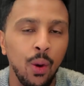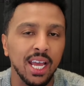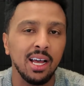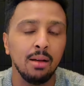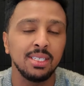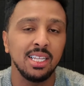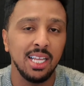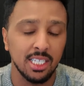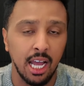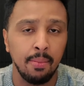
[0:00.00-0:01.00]
when it comes
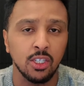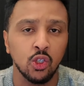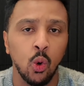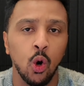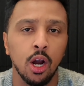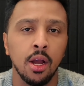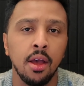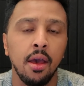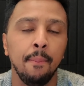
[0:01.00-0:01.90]
to this type of store